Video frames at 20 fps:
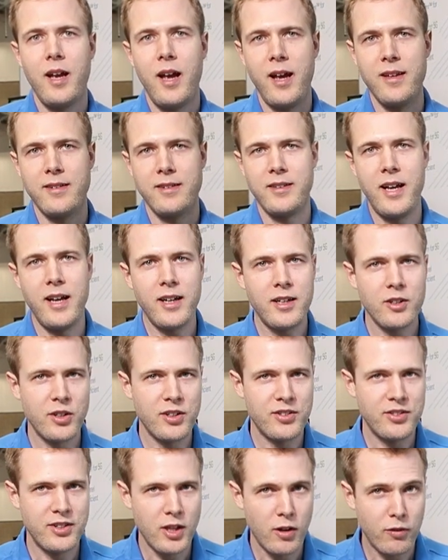Has an
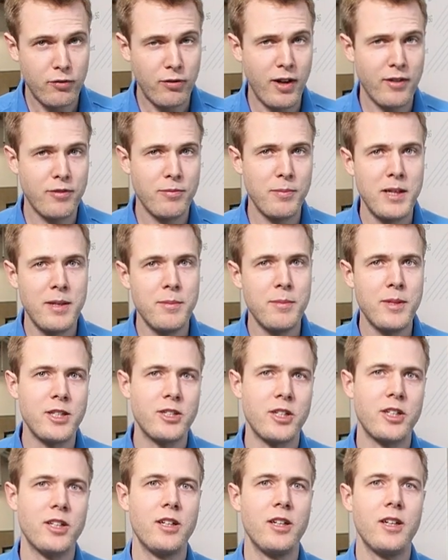accuracy of 5
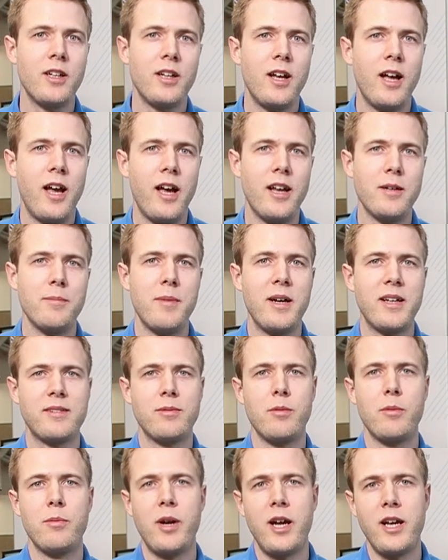mm and a
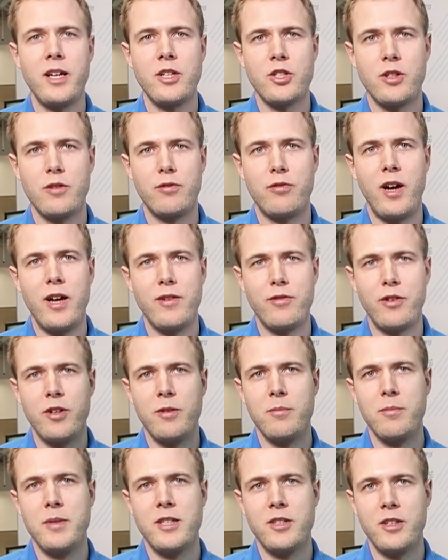maximum range of
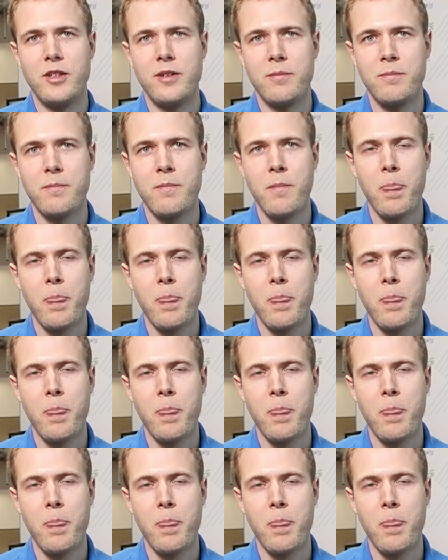500 meter.